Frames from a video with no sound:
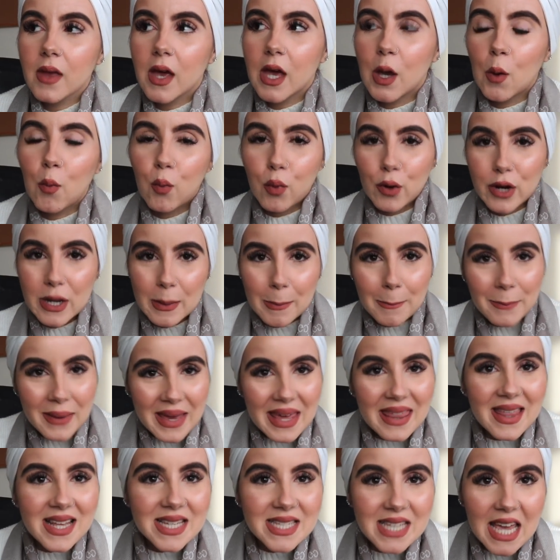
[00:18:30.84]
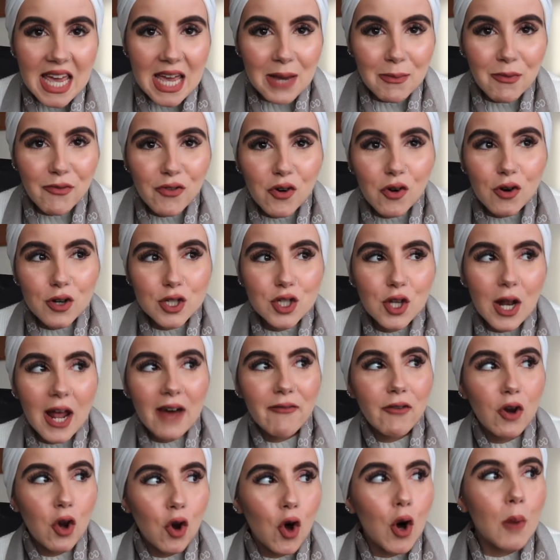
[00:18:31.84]
it wouldn't be the same. Of course, you'd
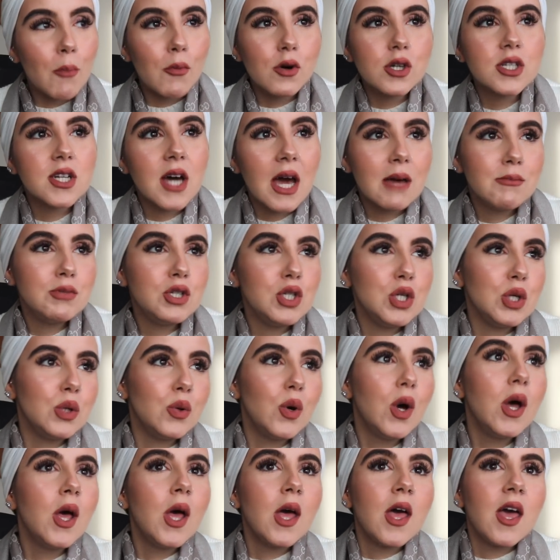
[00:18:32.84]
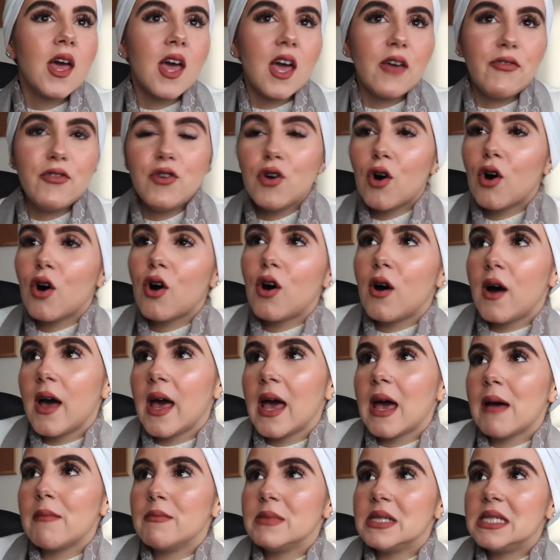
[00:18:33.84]
have a lot more time to do if
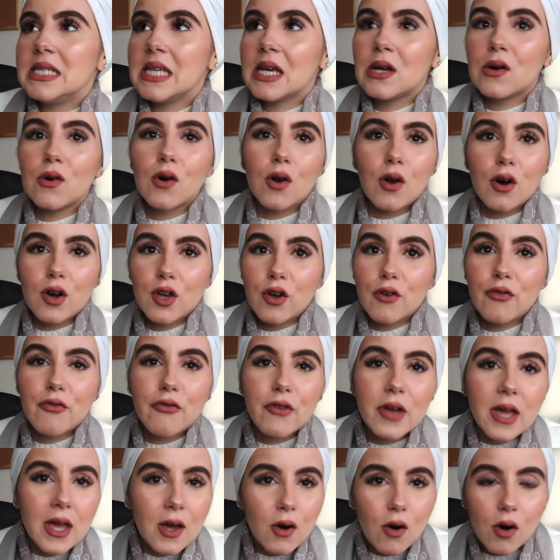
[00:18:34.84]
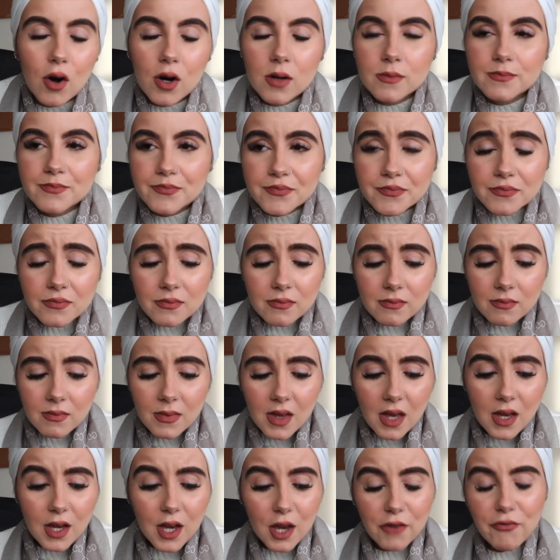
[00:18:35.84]
you're single or you're free, or
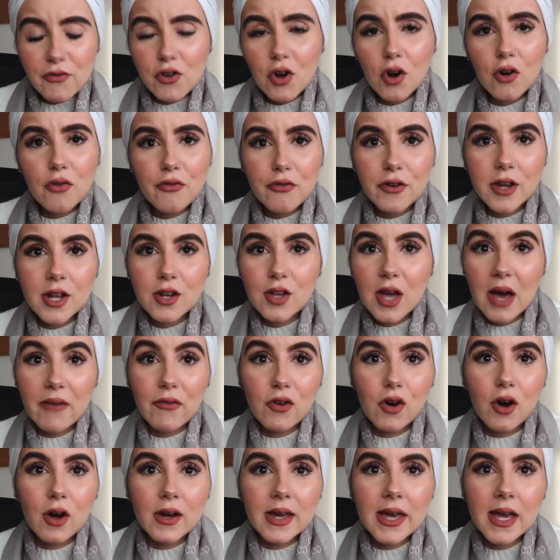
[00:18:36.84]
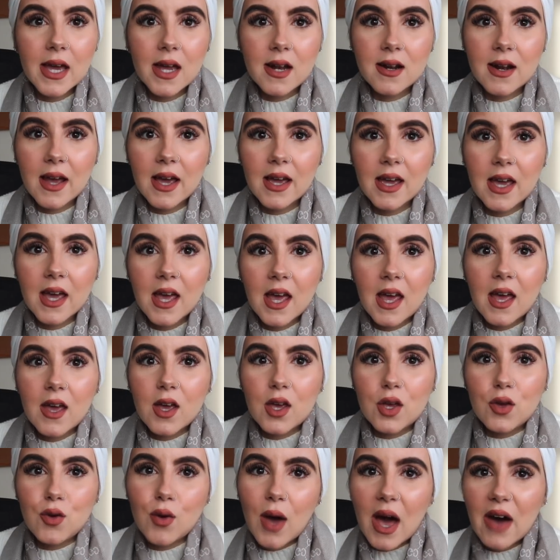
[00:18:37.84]
if you're free and you haven't got a kid, like
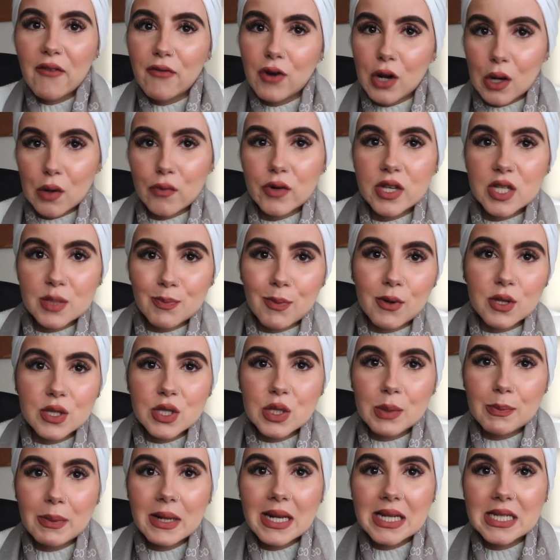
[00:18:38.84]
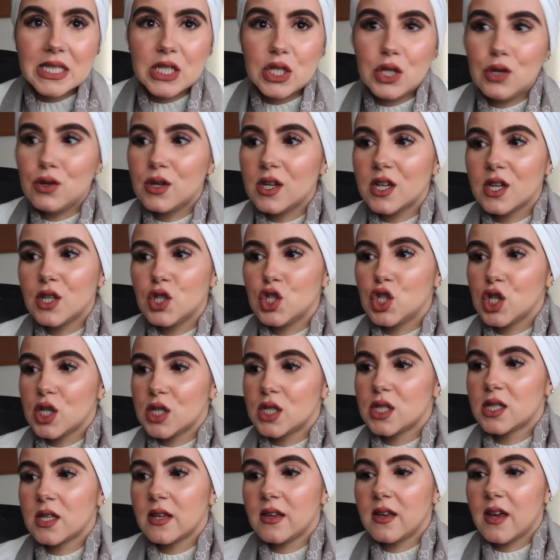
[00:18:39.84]
you have no responsibility. You can
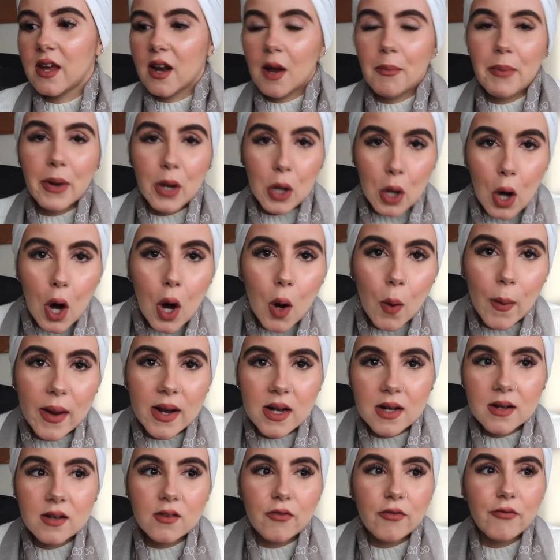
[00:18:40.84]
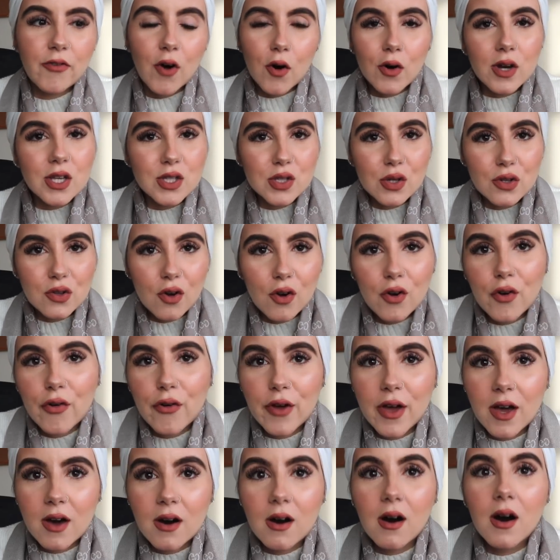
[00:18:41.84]
just get up and go and focus on your
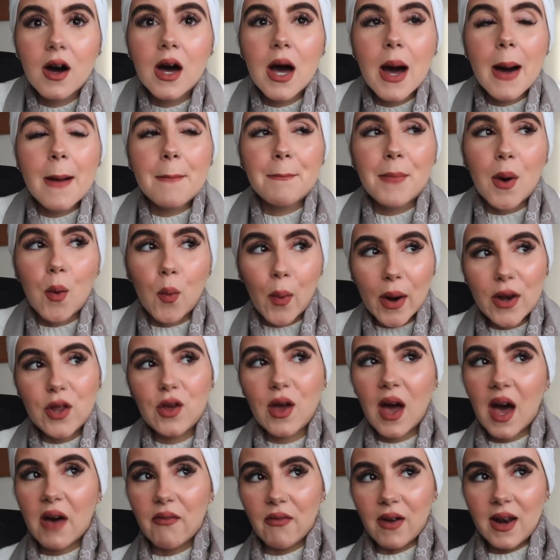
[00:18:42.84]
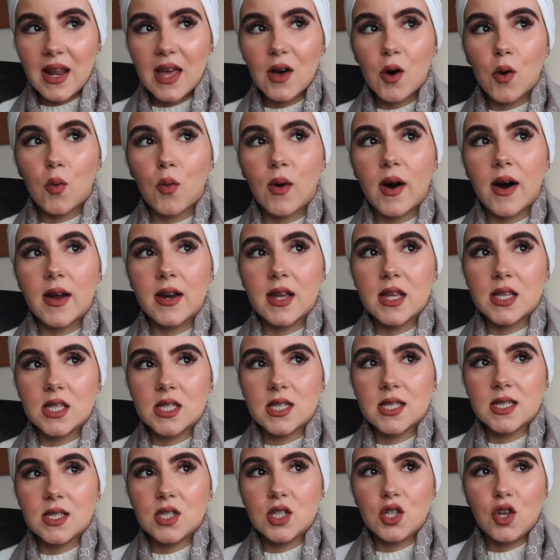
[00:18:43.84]
career. But when you have a little one,
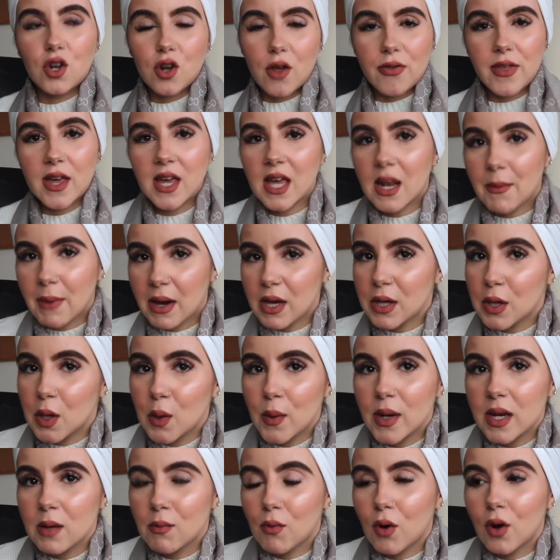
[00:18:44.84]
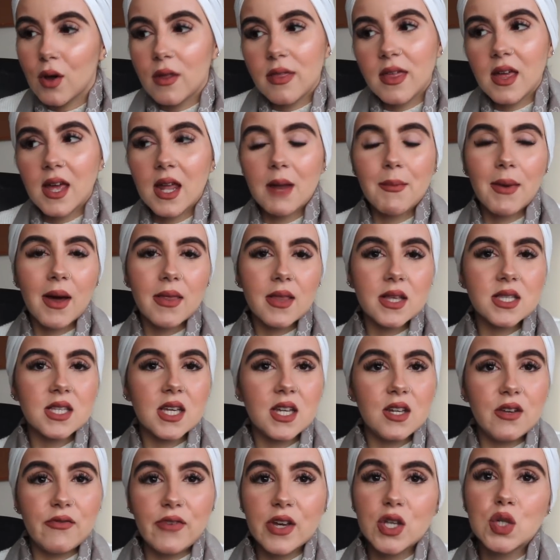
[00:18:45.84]
it's, you're not thinking about you anymore. You're thinking about this
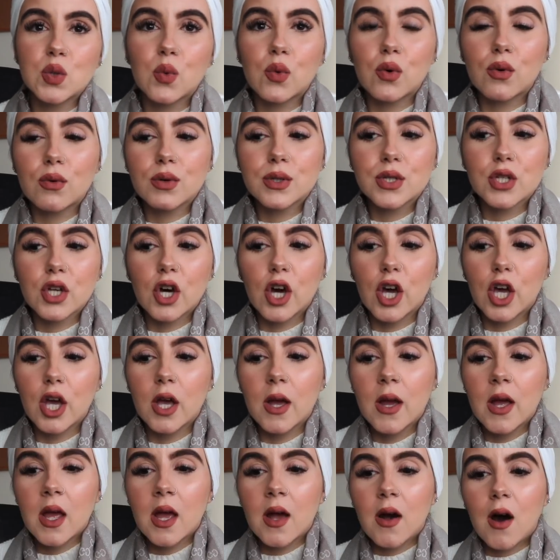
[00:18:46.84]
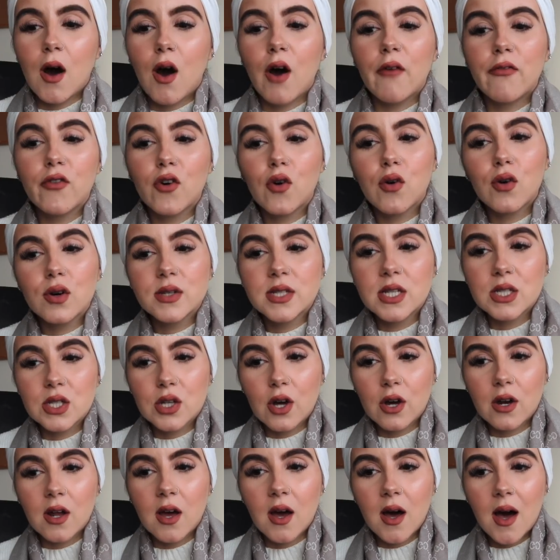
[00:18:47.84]
individual. So of course it's
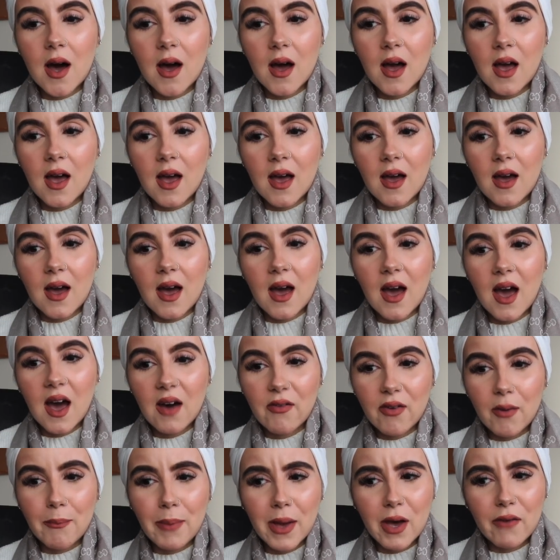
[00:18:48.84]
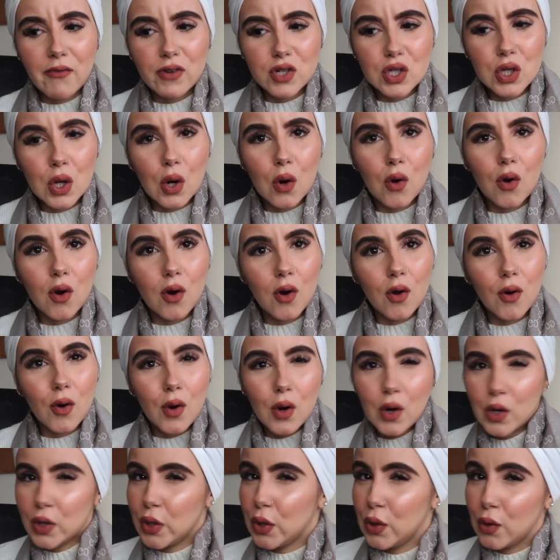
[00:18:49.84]
gonna have a bit of a toll
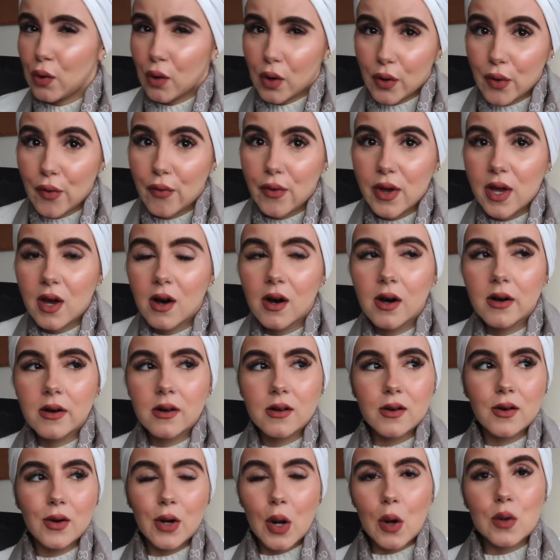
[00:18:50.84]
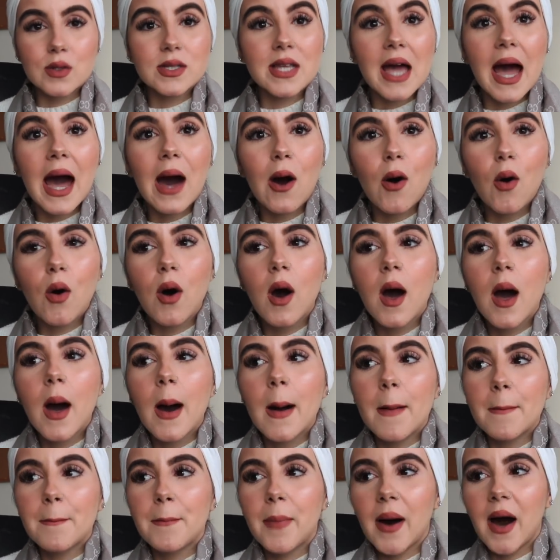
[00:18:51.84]
on your career, no doubt.
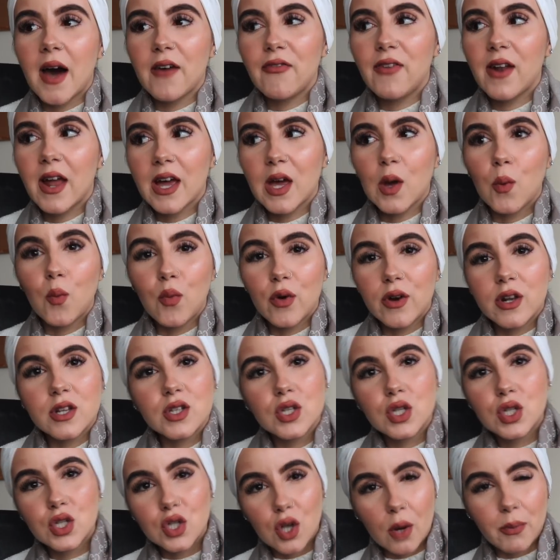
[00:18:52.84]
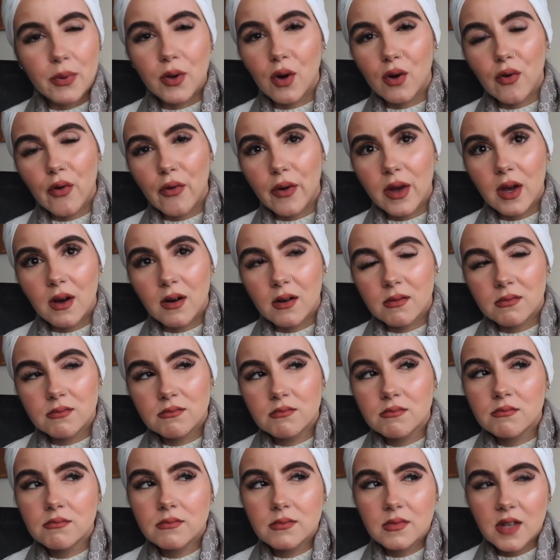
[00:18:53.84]
But I feel like it wouldn't stop your career,
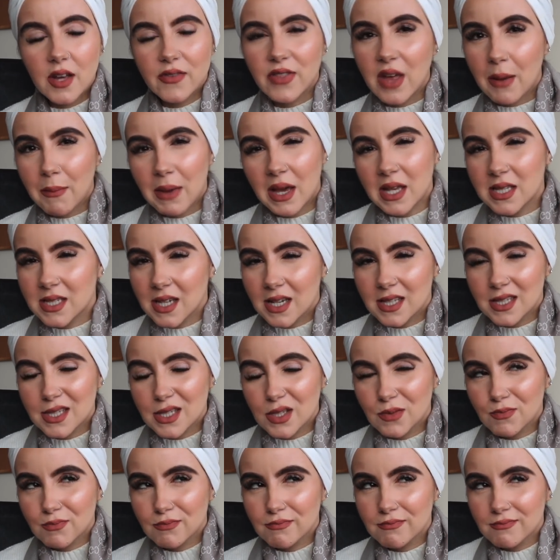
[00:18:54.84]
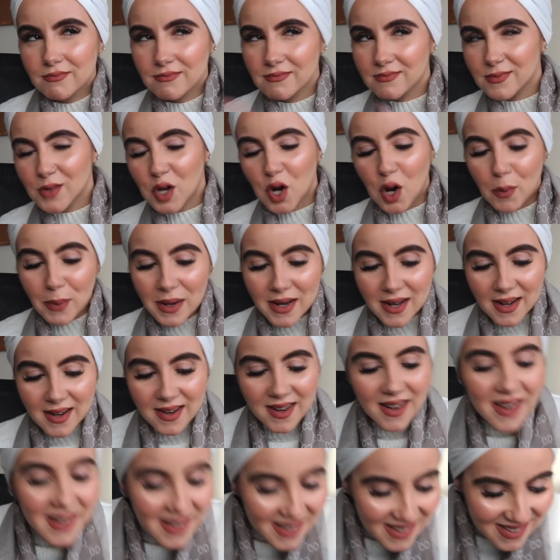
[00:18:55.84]
if that makes sense. Hope it
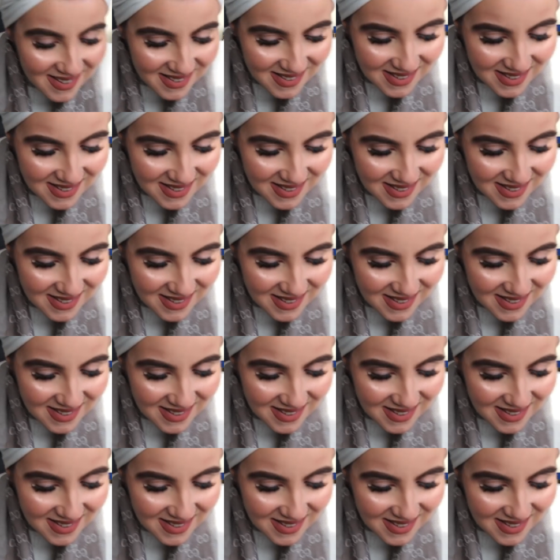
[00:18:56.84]
did.